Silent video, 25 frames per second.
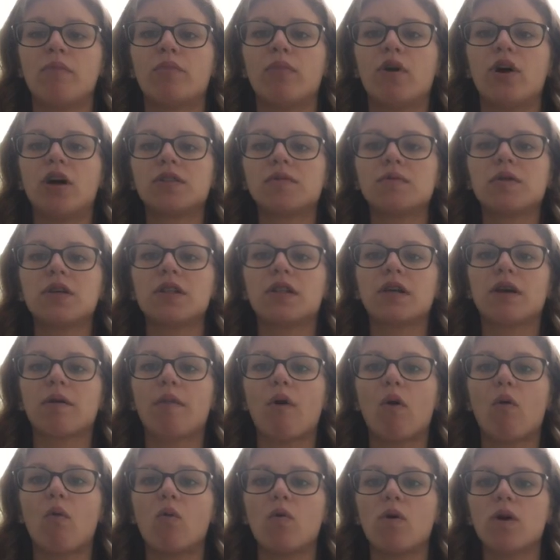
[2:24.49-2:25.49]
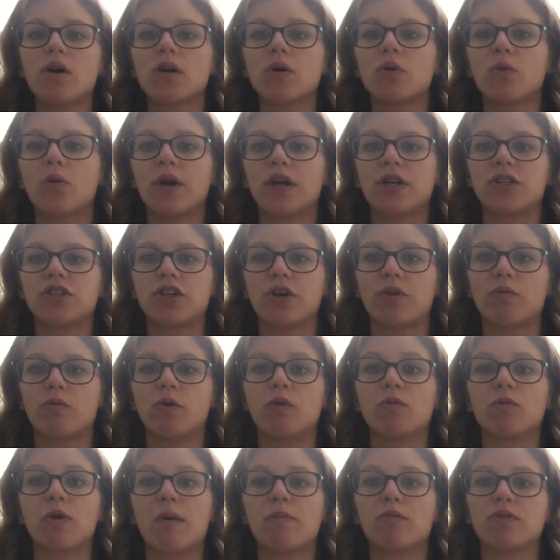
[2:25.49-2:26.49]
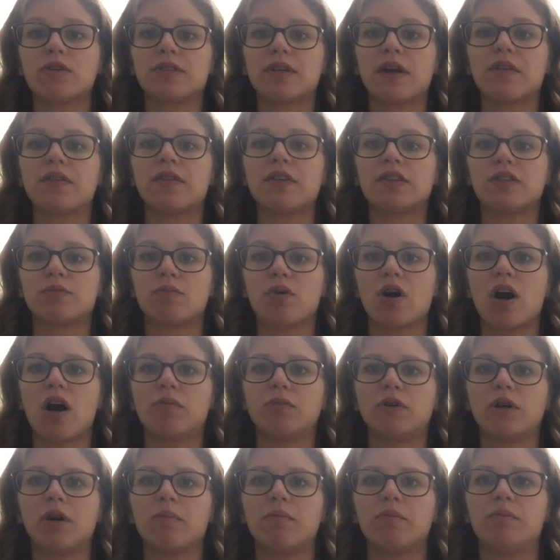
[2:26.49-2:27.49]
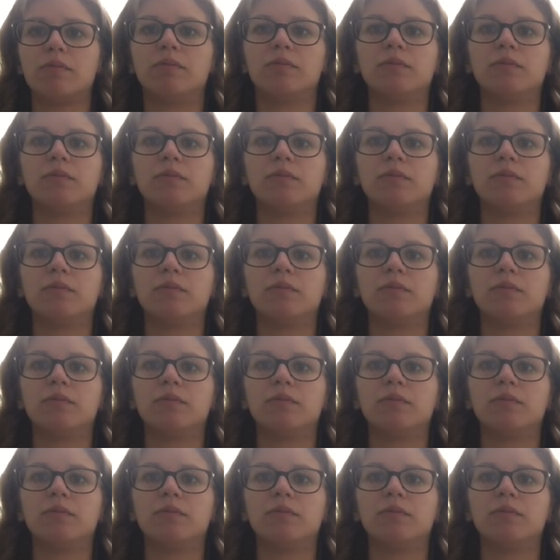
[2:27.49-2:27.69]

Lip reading: Pause me and think about what equation will represent this problem.